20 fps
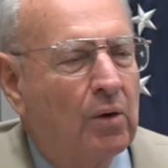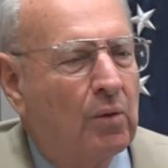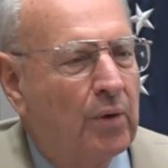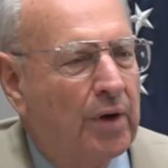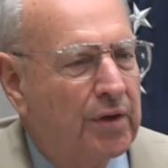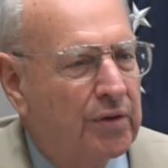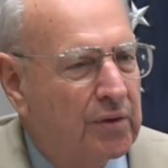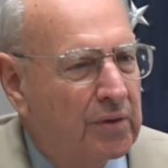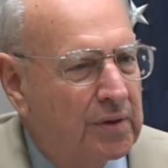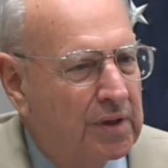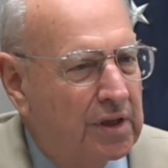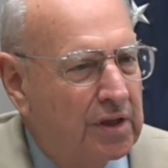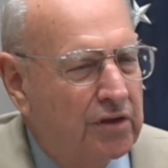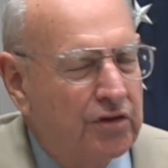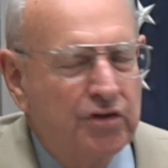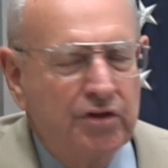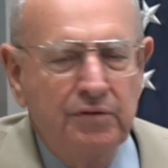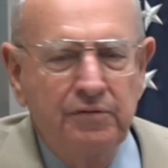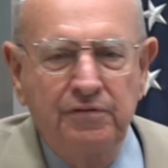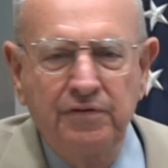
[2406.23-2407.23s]
Whether it
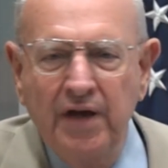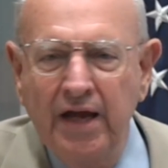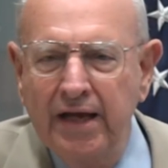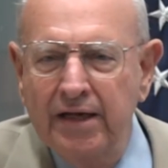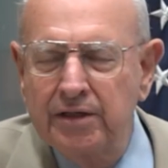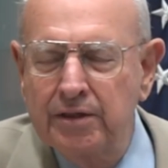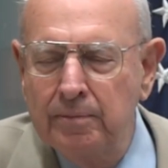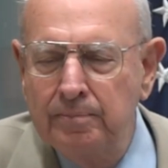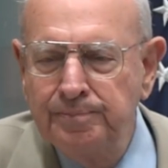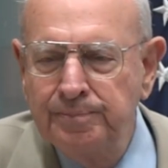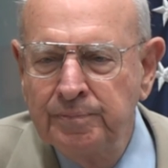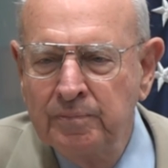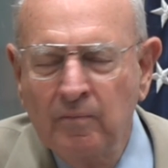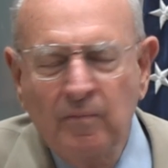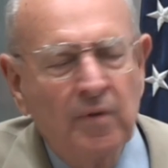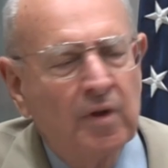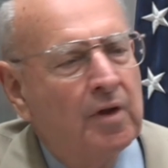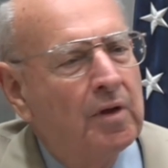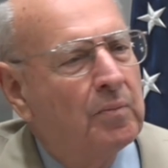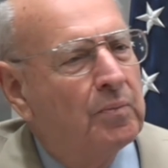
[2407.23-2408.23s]
is, in fact,
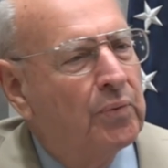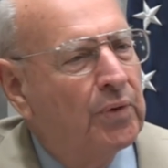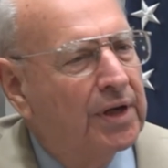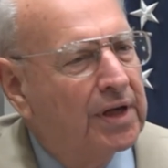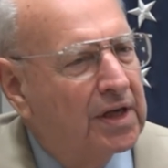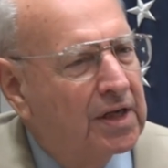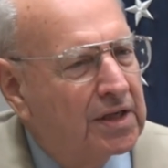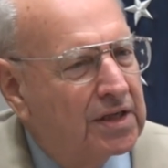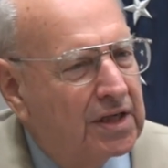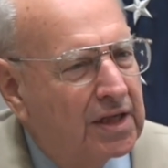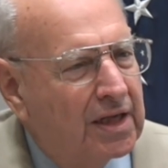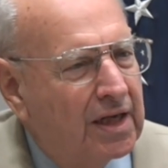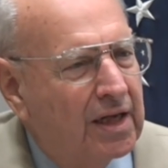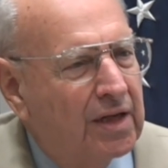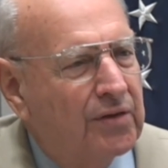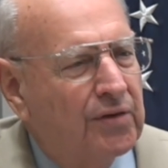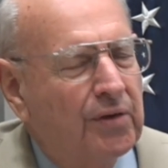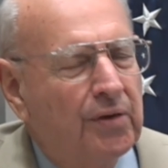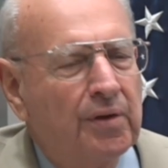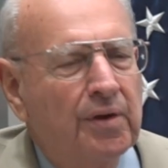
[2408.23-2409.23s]
bringing
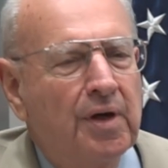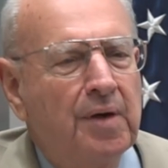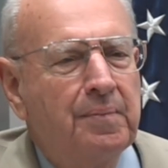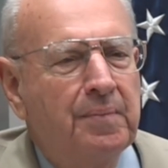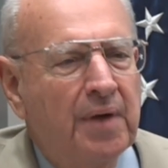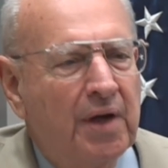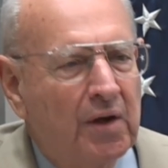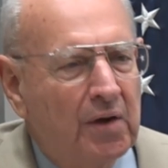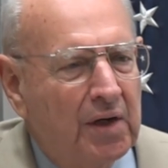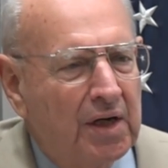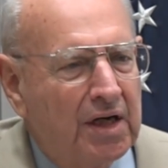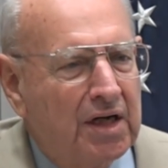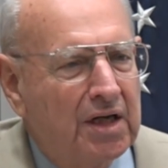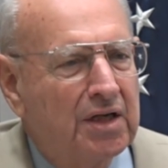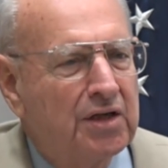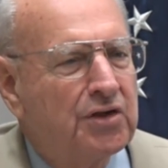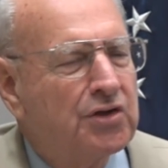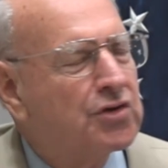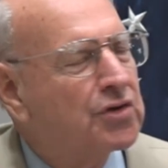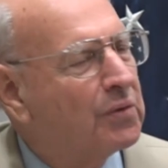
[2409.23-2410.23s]
together
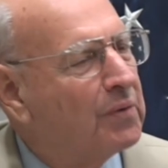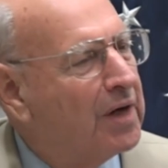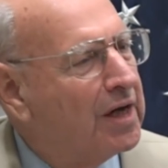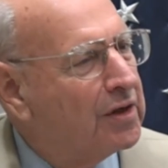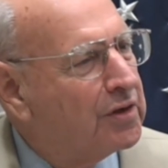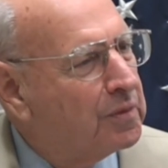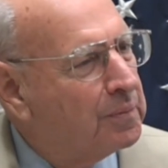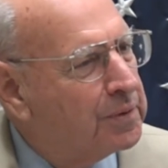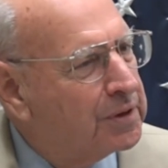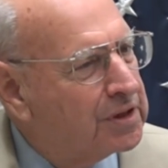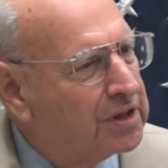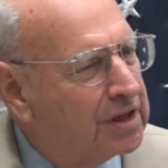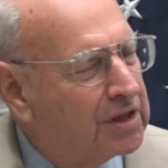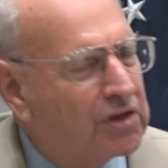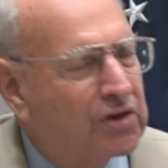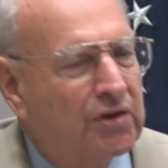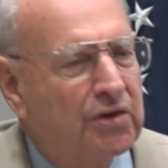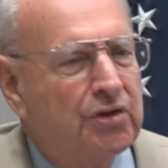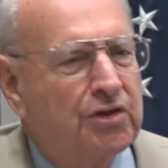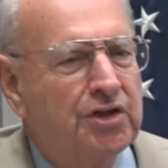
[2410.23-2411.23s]
Americans around a
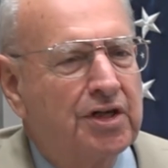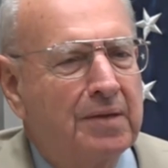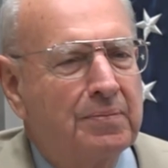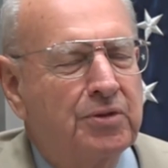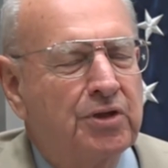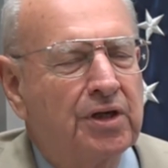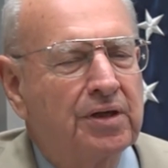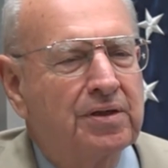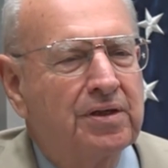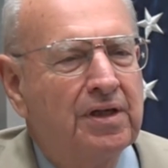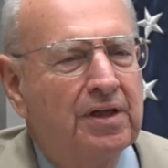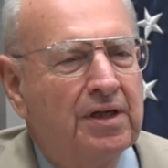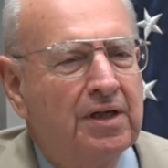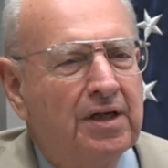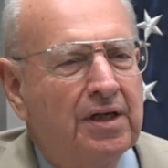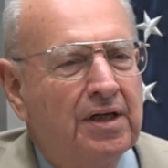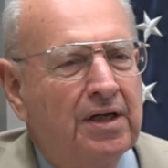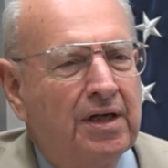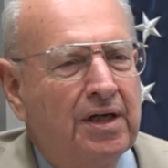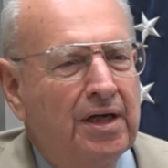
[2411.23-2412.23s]
particular subject
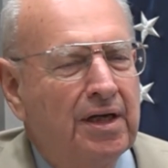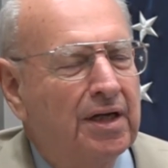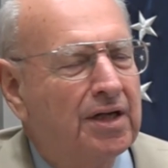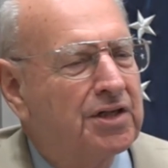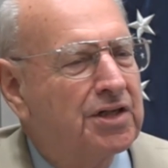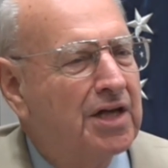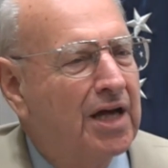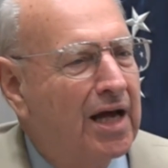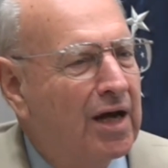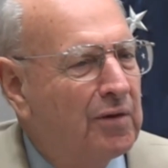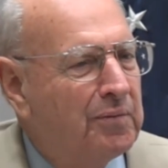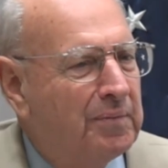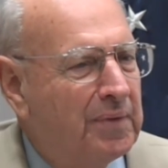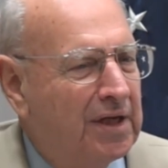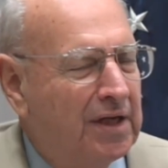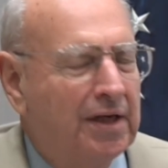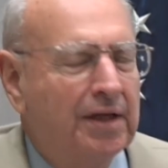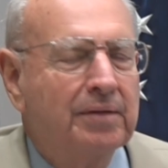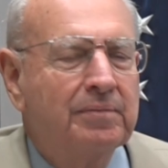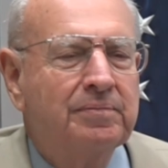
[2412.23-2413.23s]
in a town
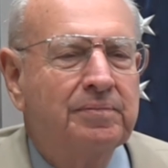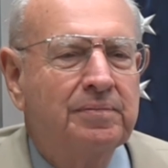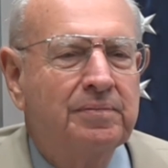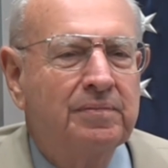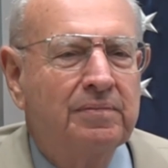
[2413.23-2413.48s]
meeting,